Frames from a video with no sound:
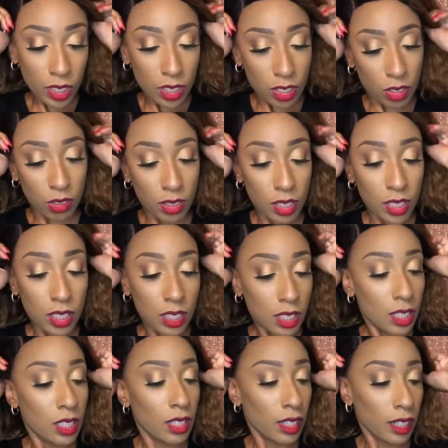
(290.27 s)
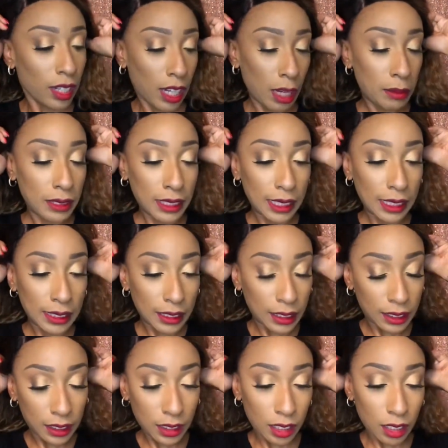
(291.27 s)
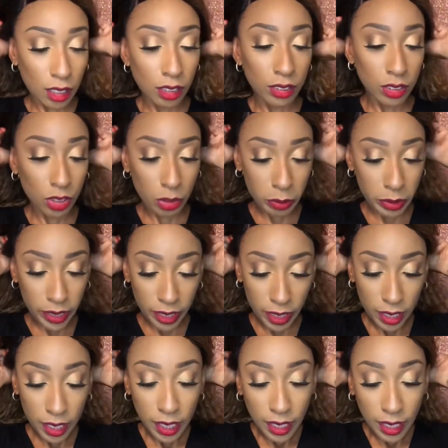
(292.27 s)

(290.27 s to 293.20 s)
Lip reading: so this cap size is snug also, but